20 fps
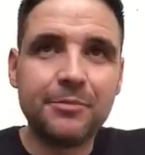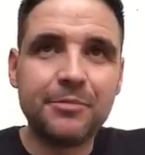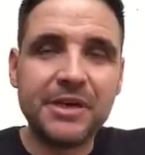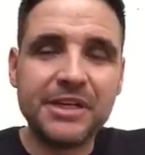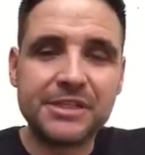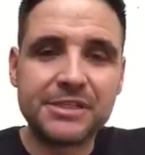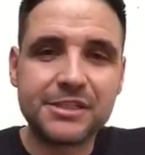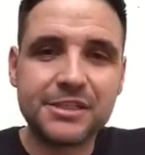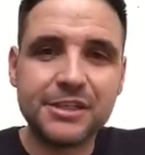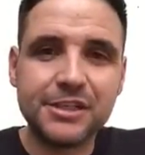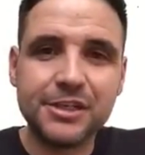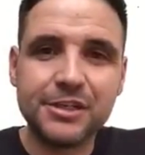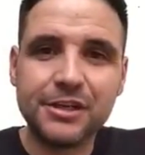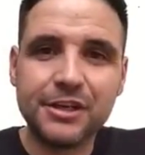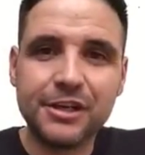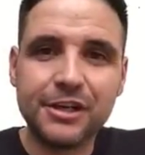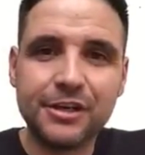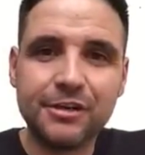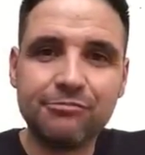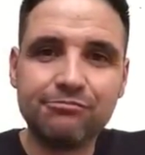Basically,
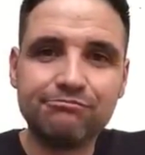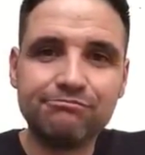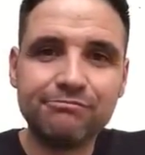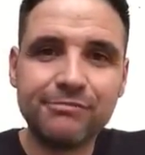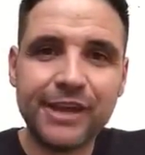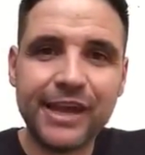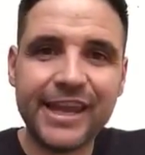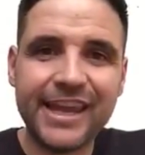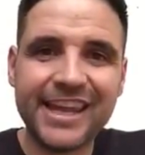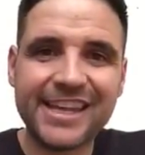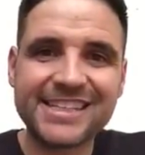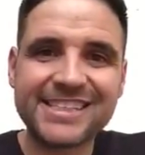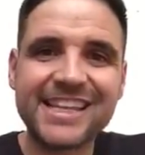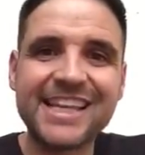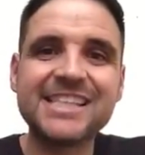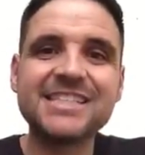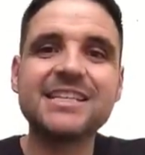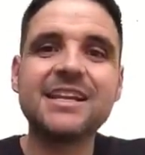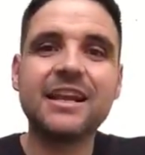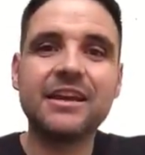it
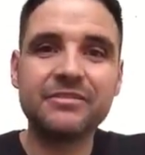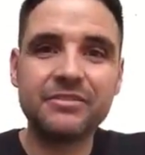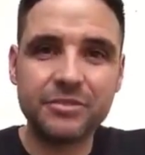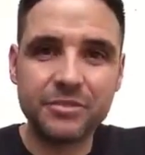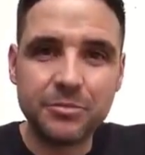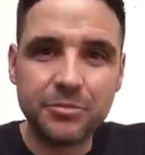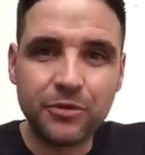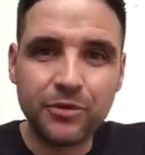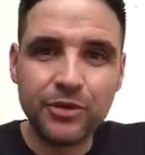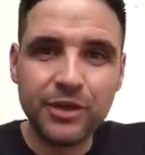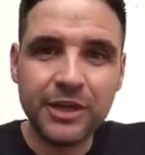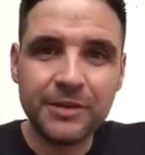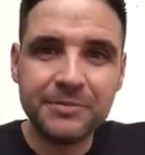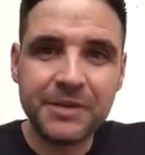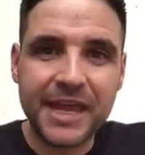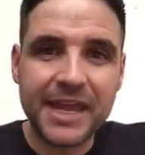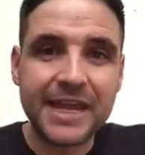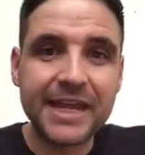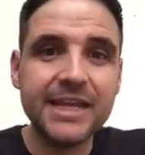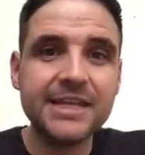extends the life of the boiler.
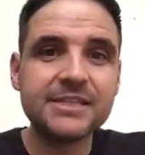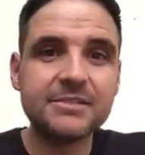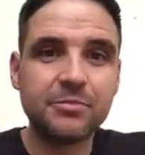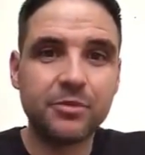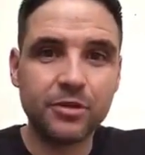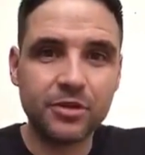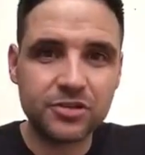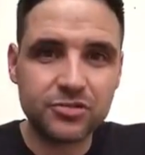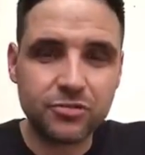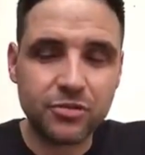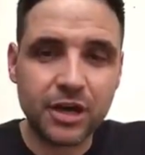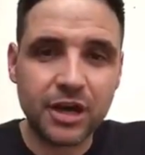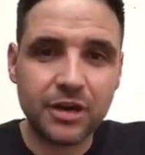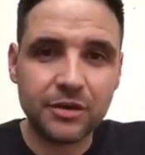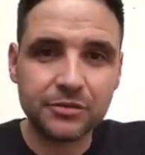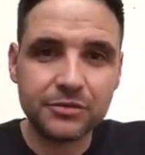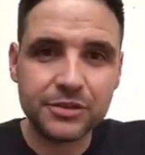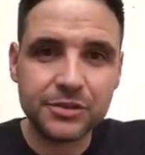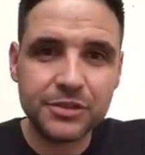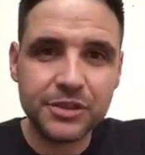It cleans the boiler
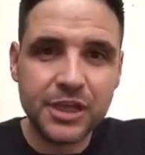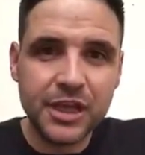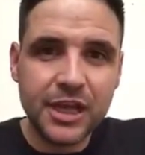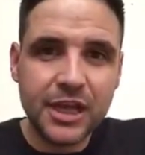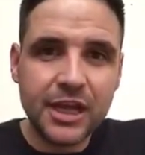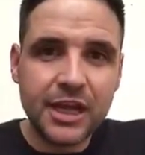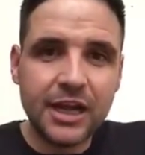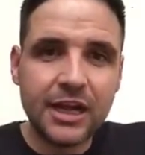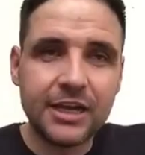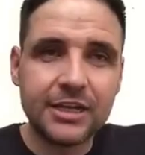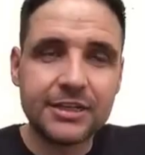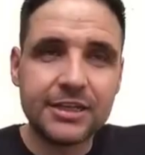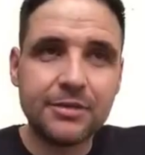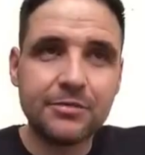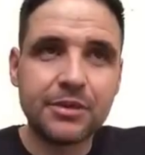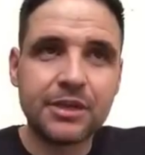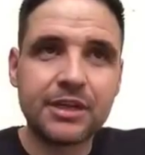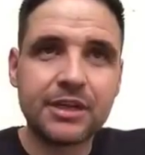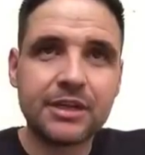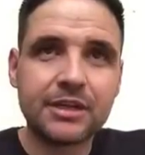throughout.
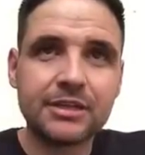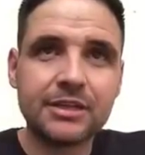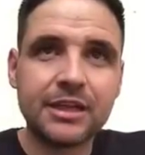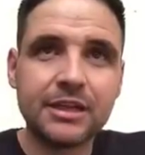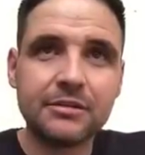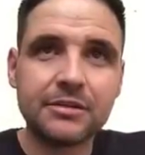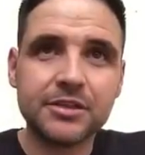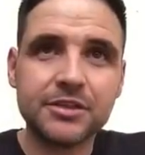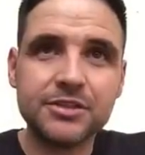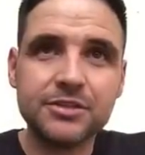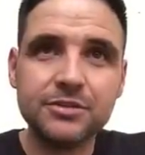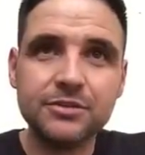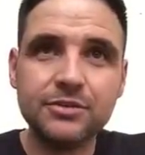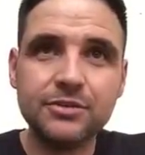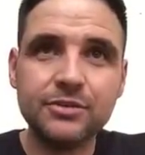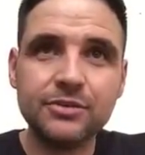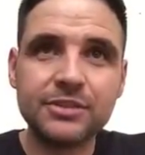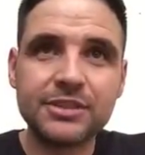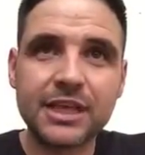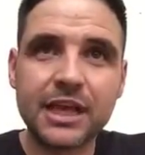There are
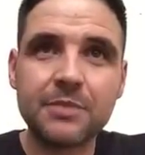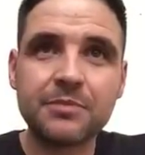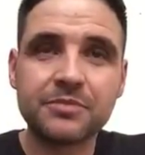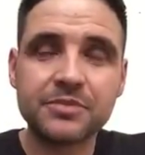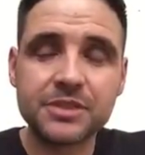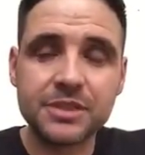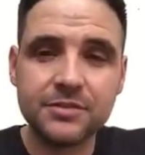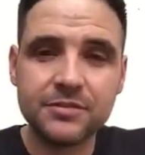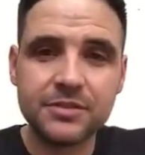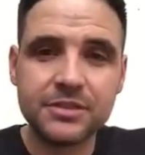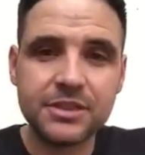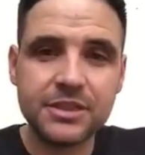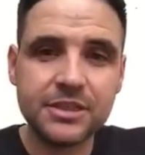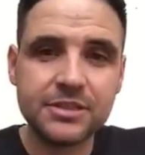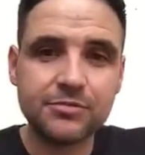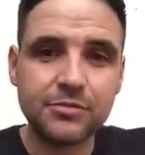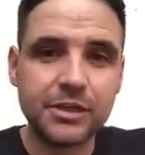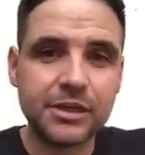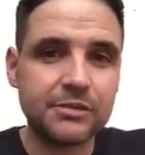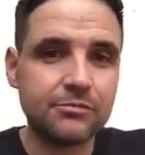two types of
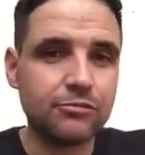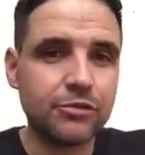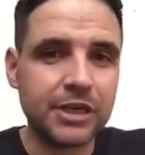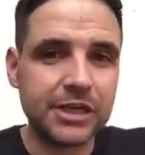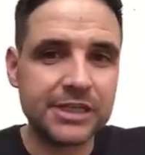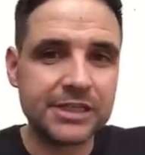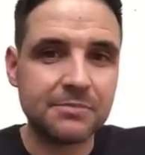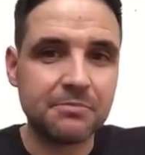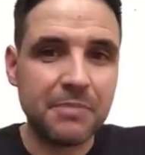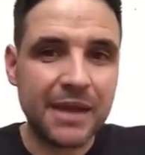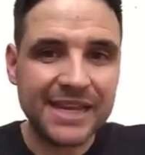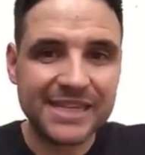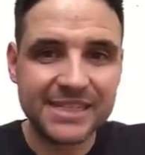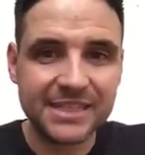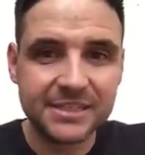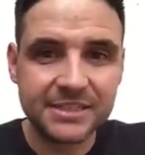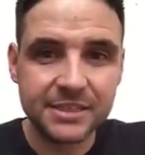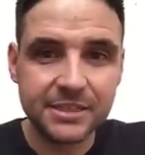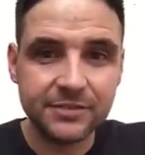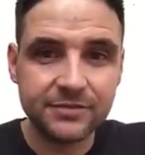services. Where one is a
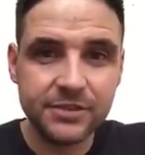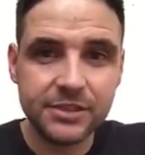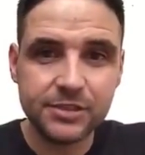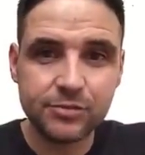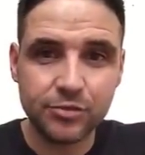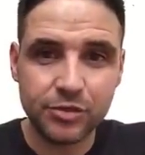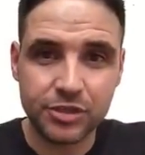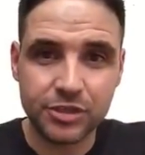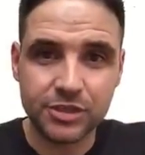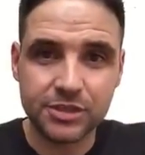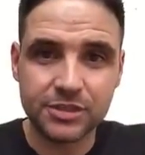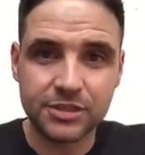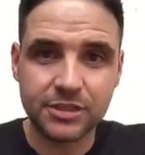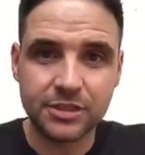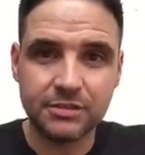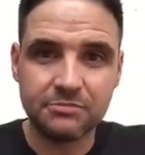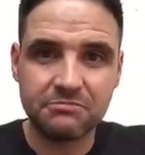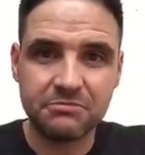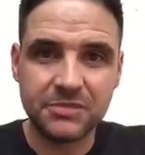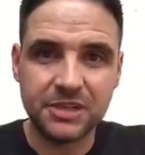basic service, which is
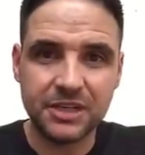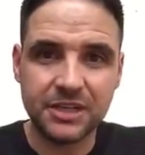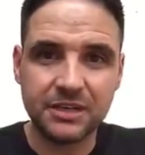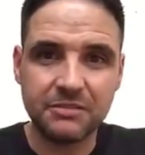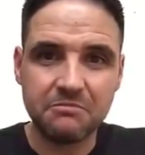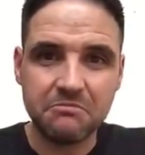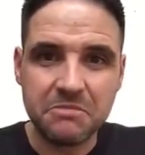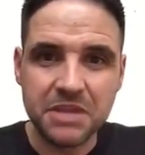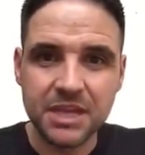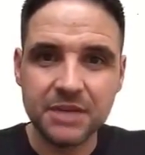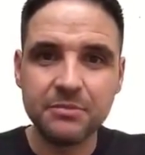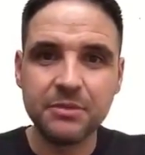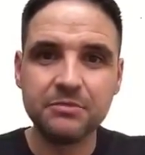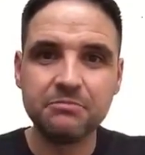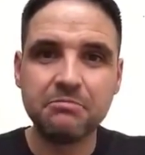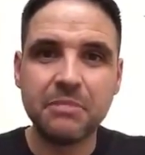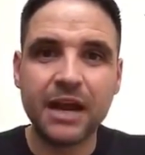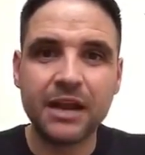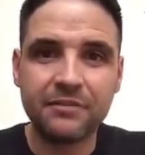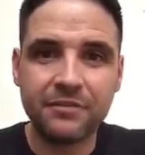a
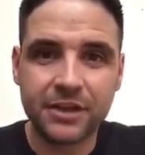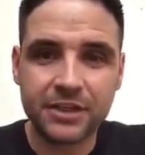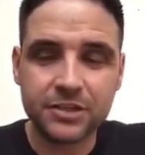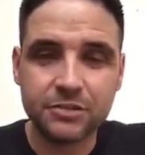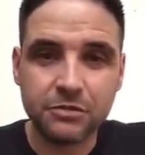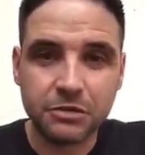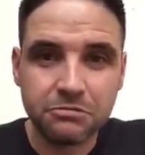minimum manufacturer